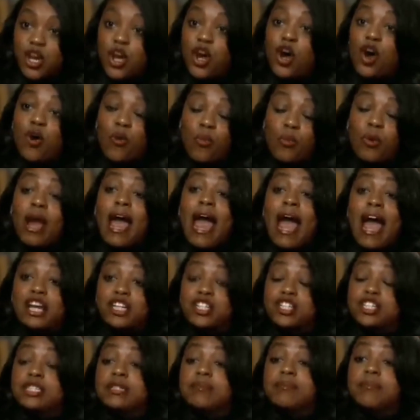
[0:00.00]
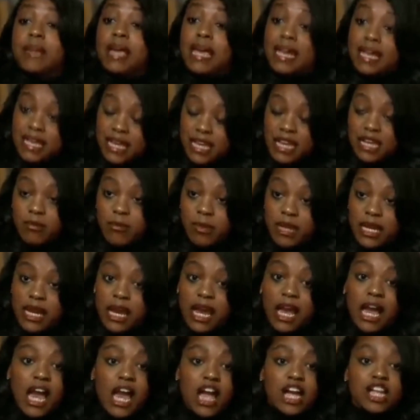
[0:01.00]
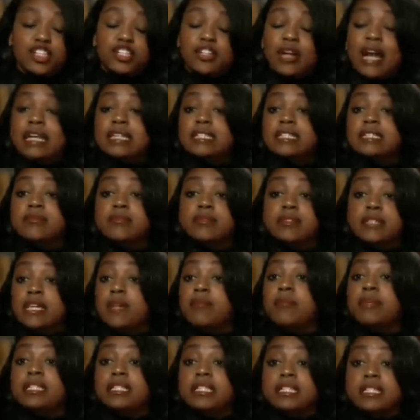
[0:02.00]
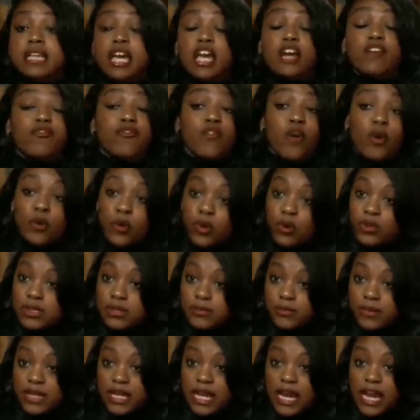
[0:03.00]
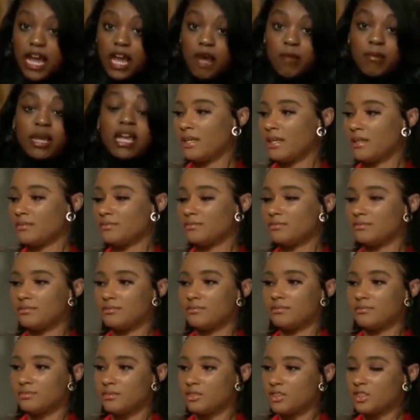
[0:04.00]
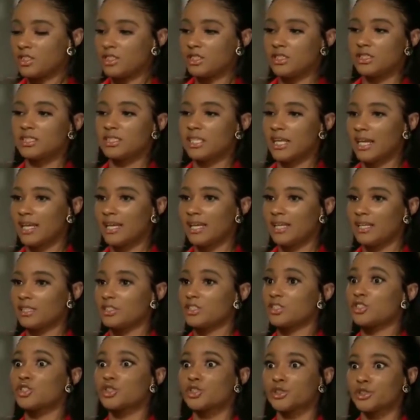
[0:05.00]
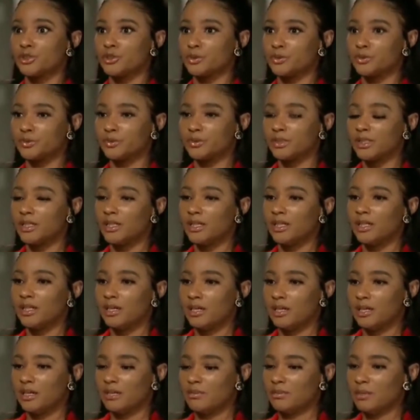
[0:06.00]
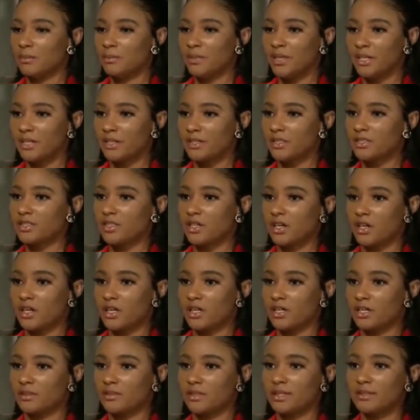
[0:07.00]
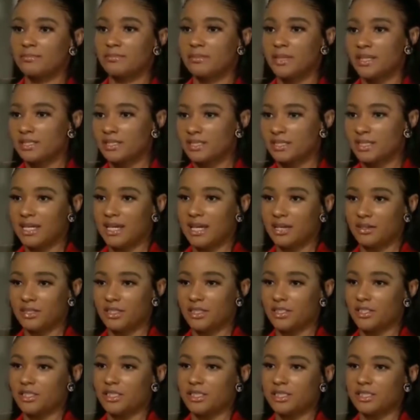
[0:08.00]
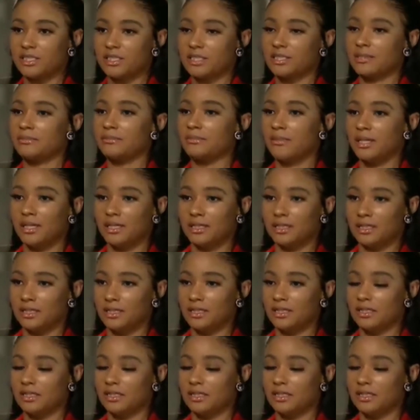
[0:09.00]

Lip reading: he's just looking at all these different men. I mean, he got more men in his phone than me. And I look at the men for the working out part and just stuff and thinking that this is just